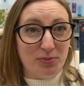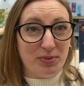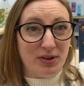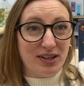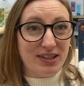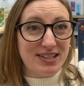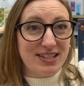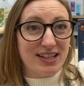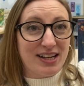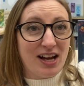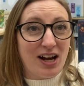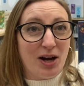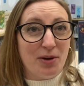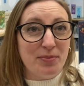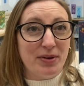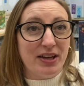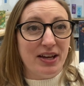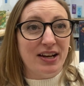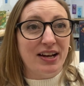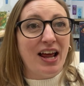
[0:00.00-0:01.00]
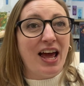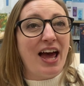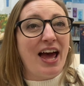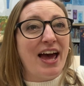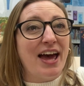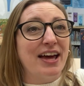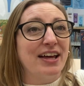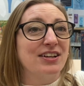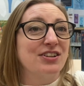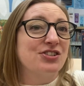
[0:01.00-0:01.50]
book to come in
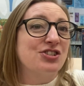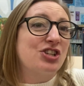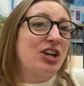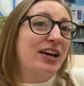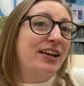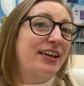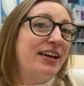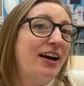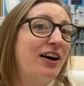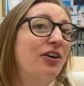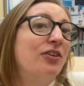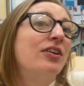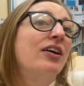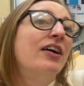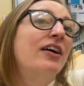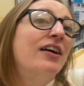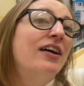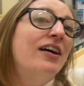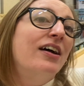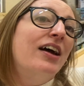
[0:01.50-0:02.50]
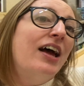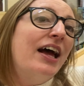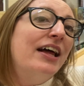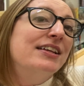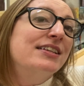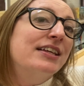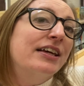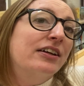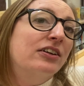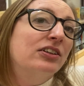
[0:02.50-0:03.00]
and check out
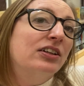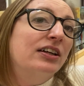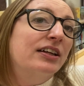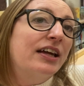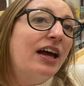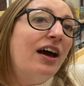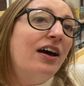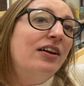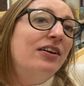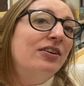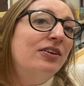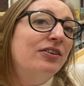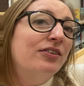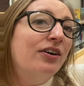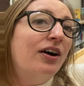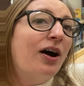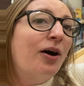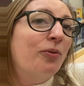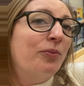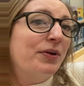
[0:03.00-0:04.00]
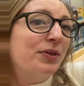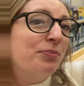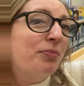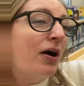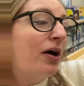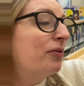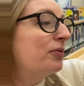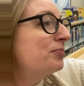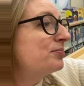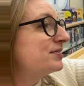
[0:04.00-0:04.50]
and take a look at uh, with
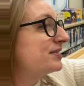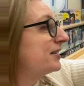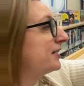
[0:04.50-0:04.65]
poems